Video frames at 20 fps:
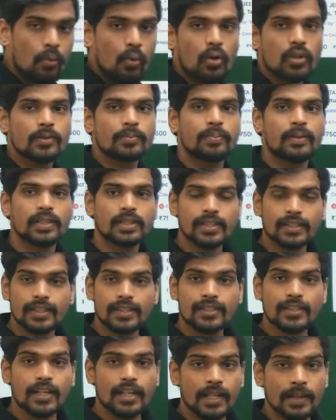books, purchase
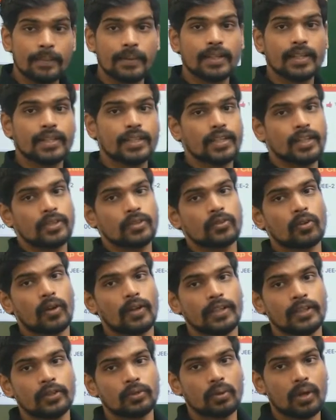a study material,
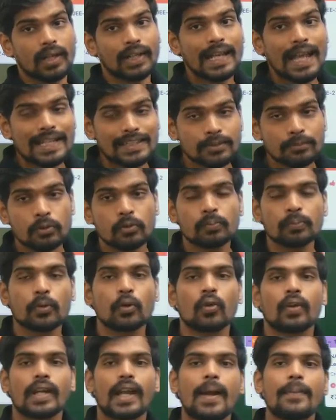join into a classroom
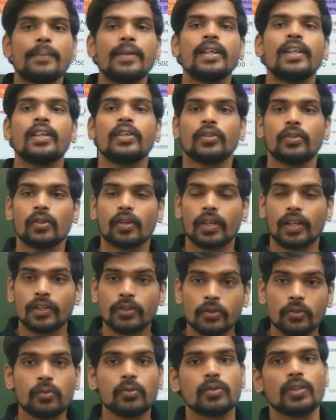program. You
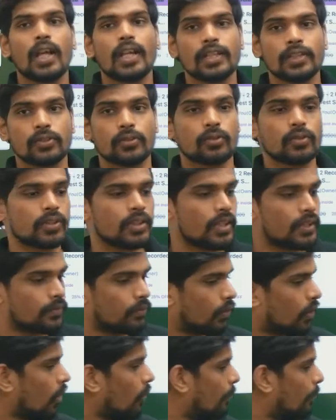can use our resources for